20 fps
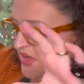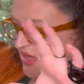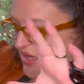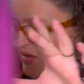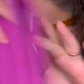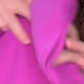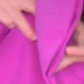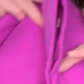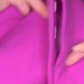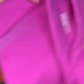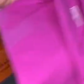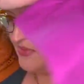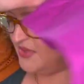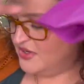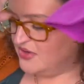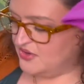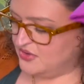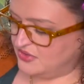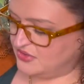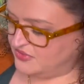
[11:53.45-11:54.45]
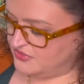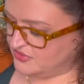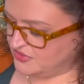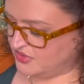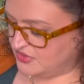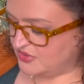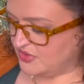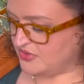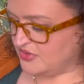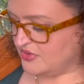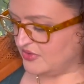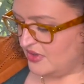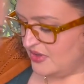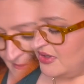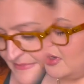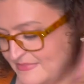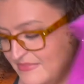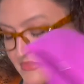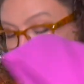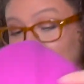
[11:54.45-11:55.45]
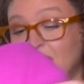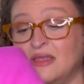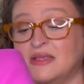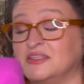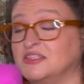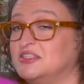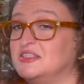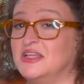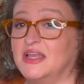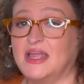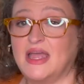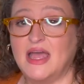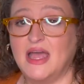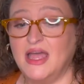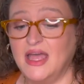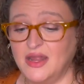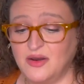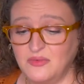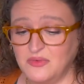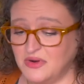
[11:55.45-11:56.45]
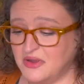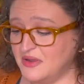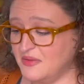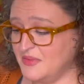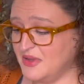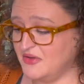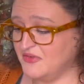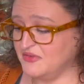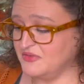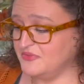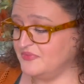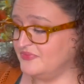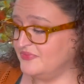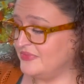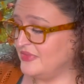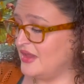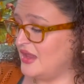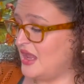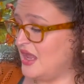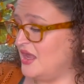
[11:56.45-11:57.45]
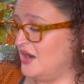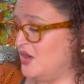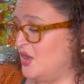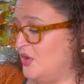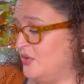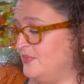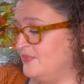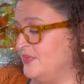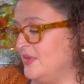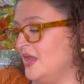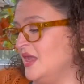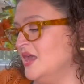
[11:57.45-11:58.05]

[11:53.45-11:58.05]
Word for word: Come on, baby girl. She's like, I, I don't want to come over. Like, uh, nope.